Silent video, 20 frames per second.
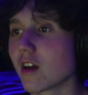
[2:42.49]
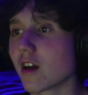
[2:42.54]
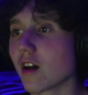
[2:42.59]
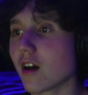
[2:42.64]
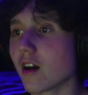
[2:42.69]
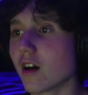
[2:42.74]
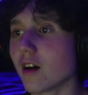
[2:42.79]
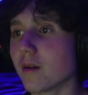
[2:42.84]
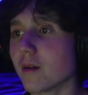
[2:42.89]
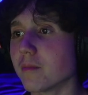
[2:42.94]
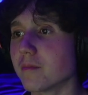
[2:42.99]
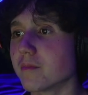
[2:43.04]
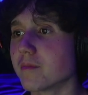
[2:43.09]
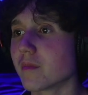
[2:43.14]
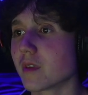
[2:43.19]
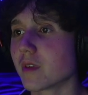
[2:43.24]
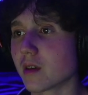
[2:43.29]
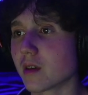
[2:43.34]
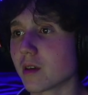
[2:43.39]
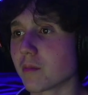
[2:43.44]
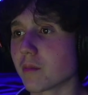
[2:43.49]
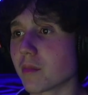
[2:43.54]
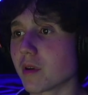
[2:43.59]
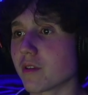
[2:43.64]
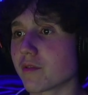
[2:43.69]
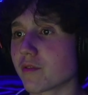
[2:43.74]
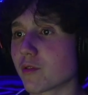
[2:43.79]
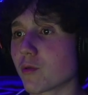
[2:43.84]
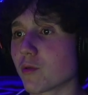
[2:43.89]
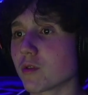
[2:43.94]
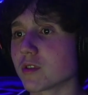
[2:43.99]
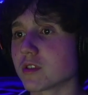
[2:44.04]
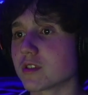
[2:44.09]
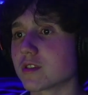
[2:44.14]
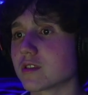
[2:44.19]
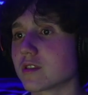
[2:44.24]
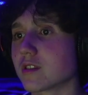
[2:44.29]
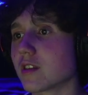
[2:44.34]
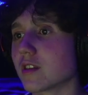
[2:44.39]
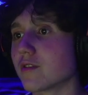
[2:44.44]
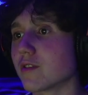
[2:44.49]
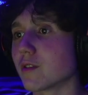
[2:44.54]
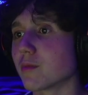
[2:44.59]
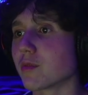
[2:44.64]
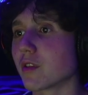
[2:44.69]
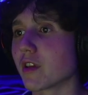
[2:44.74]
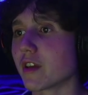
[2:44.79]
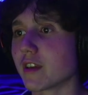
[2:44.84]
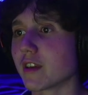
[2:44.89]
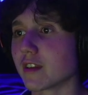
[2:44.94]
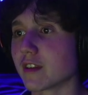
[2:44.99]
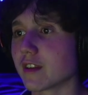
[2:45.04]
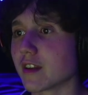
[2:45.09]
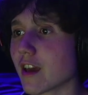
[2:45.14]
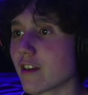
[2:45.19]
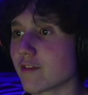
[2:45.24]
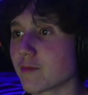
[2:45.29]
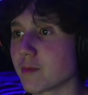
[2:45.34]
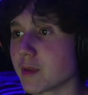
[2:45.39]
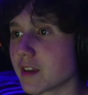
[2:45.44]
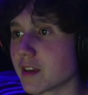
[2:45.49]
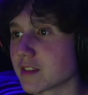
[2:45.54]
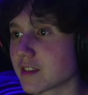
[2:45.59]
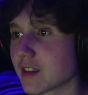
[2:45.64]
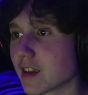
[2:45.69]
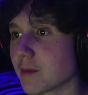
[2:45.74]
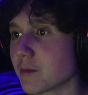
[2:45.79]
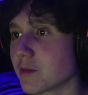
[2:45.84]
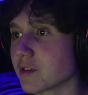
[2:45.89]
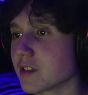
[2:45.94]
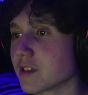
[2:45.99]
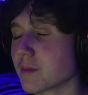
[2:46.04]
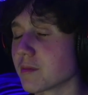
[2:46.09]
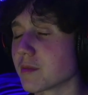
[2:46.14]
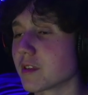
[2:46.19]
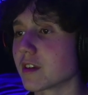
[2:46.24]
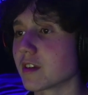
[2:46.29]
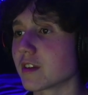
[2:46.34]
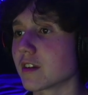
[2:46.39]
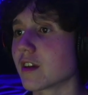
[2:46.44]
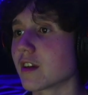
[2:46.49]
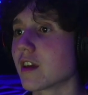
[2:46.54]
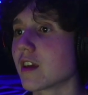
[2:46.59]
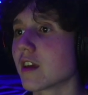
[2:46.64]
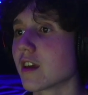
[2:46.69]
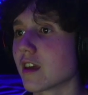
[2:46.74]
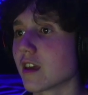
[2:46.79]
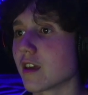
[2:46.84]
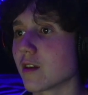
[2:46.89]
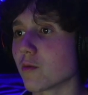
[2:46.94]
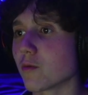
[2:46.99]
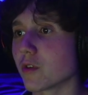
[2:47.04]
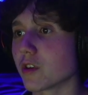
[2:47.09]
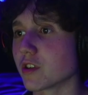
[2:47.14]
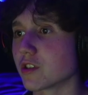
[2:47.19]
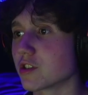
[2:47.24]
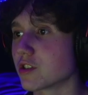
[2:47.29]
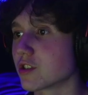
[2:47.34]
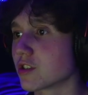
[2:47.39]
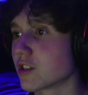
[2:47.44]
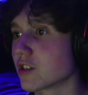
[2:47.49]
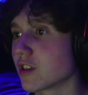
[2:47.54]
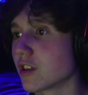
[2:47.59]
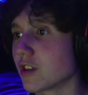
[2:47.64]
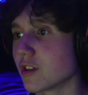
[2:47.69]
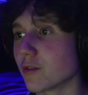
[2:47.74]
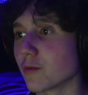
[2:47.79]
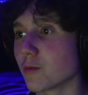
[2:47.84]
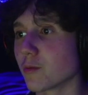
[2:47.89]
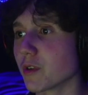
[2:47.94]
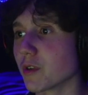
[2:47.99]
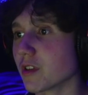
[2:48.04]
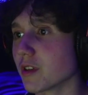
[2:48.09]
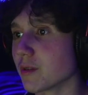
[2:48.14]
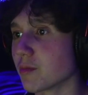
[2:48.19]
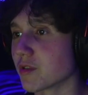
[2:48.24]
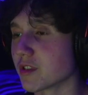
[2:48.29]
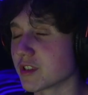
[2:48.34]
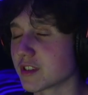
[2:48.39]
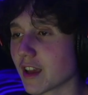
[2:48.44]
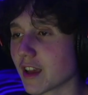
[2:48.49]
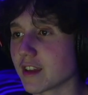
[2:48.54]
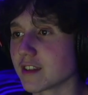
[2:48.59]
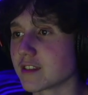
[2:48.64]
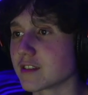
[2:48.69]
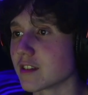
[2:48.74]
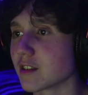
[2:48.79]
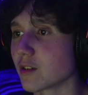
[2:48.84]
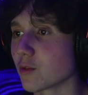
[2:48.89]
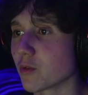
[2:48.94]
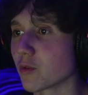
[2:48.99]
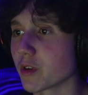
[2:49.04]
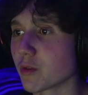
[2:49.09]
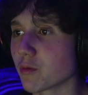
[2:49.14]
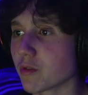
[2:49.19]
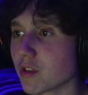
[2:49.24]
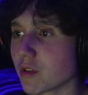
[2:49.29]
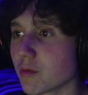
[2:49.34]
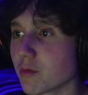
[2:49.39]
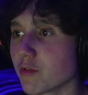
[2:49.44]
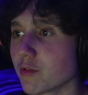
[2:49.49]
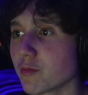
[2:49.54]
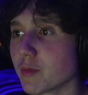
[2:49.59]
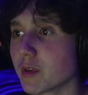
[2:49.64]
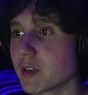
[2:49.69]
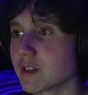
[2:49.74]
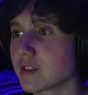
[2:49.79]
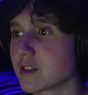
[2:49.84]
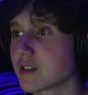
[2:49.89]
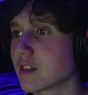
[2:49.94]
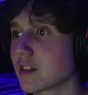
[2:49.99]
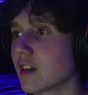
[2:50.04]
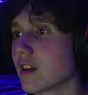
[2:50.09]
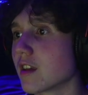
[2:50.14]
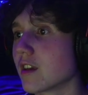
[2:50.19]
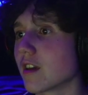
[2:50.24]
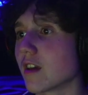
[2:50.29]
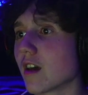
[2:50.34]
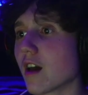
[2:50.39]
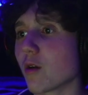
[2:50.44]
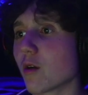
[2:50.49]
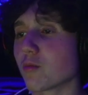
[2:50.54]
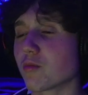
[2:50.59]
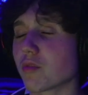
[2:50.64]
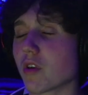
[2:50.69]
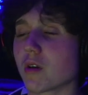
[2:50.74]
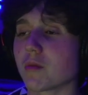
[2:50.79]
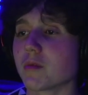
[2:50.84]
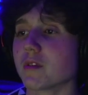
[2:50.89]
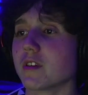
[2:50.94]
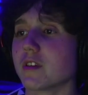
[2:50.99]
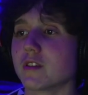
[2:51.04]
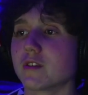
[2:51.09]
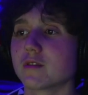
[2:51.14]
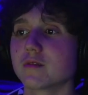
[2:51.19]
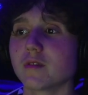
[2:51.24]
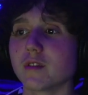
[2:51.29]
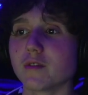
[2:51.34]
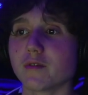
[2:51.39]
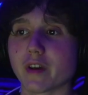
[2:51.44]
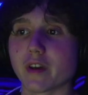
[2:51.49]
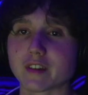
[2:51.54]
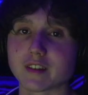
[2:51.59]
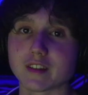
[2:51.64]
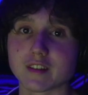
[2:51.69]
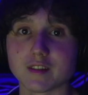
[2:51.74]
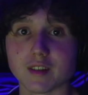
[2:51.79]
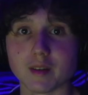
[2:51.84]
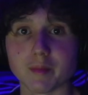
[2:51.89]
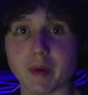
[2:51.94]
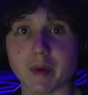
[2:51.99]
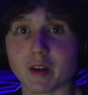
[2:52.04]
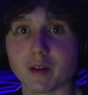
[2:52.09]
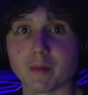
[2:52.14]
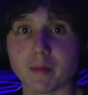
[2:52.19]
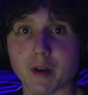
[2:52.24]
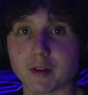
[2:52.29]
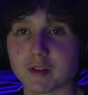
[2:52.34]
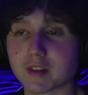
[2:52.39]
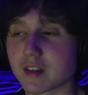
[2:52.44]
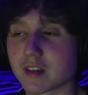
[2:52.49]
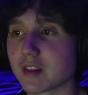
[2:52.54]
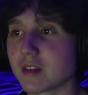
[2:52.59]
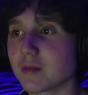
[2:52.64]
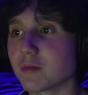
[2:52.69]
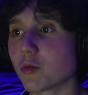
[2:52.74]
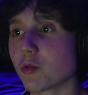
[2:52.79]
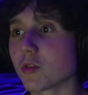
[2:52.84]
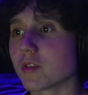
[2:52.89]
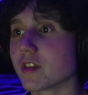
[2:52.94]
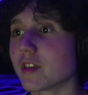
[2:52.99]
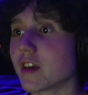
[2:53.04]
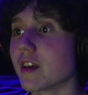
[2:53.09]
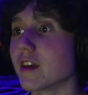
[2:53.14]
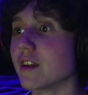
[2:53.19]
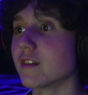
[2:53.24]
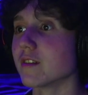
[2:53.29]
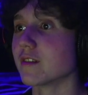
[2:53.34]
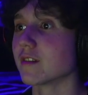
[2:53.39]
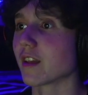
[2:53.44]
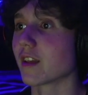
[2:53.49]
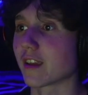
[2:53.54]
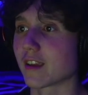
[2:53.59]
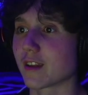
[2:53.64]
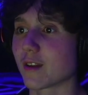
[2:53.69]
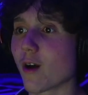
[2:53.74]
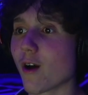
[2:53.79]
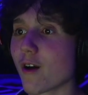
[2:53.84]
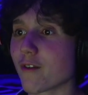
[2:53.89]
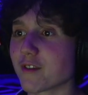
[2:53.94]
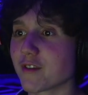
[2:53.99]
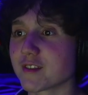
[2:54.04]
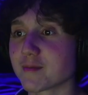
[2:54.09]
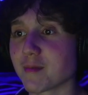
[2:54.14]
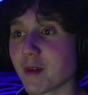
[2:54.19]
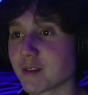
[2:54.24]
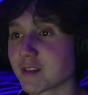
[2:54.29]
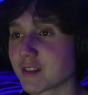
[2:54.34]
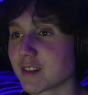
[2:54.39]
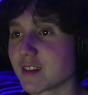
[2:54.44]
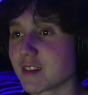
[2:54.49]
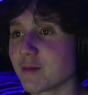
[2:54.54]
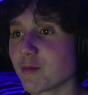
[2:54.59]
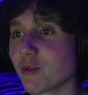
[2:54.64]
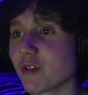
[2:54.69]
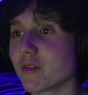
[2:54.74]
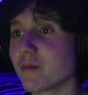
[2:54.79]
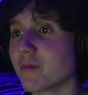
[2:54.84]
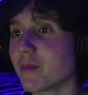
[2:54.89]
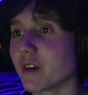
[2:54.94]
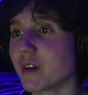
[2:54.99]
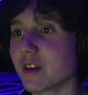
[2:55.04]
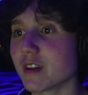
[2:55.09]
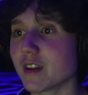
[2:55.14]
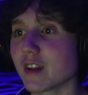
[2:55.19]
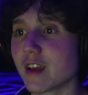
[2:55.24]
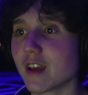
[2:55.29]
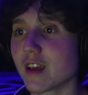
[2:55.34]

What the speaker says: Um, but of course, if you're playing an FPS game or something in which you're really precise and quick with your movements, I would probably invest into a better mouse and keyboard than like an office mouse and keyboard. But